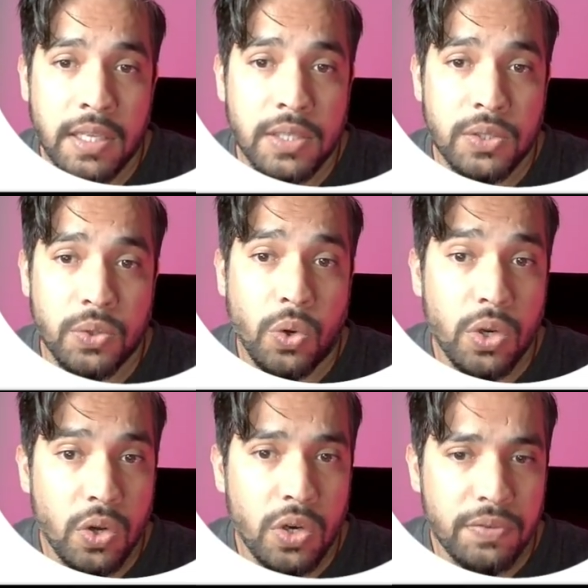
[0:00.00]
So
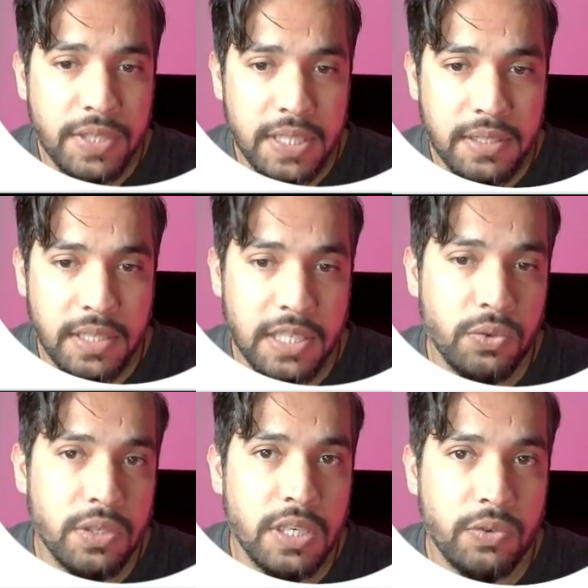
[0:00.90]
all of these
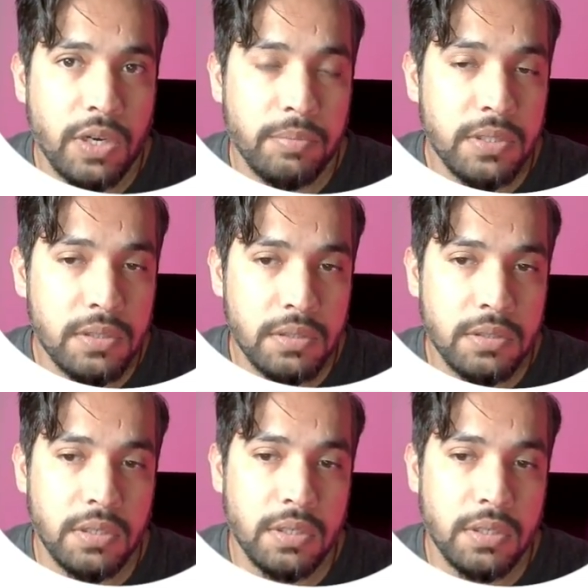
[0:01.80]
network requirements